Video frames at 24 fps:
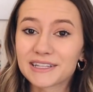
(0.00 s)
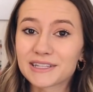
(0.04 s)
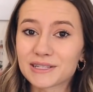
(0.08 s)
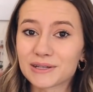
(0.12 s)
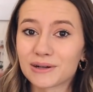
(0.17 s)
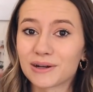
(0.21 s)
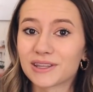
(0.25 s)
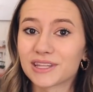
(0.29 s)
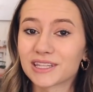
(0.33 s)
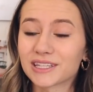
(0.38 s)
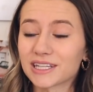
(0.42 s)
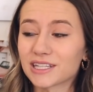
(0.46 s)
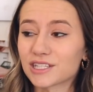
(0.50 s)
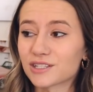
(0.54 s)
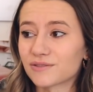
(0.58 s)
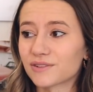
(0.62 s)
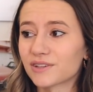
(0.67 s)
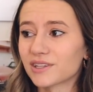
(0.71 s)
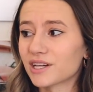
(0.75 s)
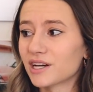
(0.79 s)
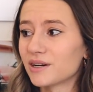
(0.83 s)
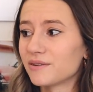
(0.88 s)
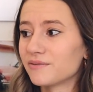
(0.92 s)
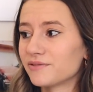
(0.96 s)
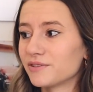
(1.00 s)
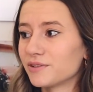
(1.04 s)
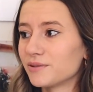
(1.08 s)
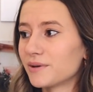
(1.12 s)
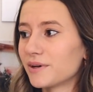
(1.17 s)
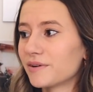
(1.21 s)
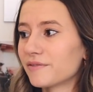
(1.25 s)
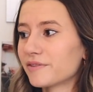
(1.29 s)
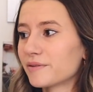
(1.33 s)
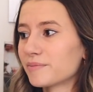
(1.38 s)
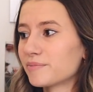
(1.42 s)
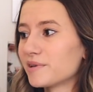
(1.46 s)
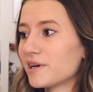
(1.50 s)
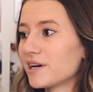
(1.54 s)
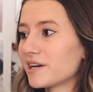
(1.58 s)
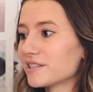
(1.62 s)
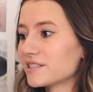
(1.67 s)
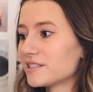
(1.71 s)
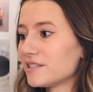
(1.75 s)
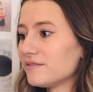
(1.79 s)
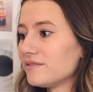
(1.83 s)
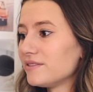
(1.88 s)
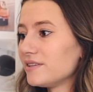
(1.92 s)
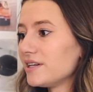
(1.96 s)
So I think that's a really helpful one for
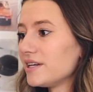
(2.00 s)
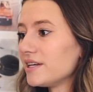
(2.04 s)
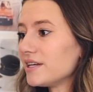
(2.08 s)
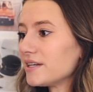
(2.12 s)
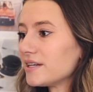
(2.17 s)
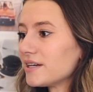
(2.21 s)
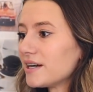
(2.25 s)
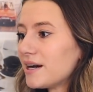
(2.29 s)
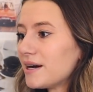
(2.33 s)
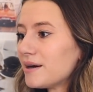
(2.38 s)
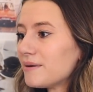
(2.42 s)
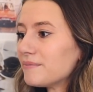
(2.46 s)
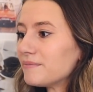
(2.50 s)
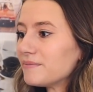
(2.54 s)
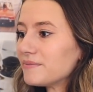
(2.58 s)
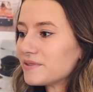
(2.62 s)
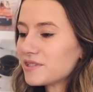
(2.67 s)
productivity, um,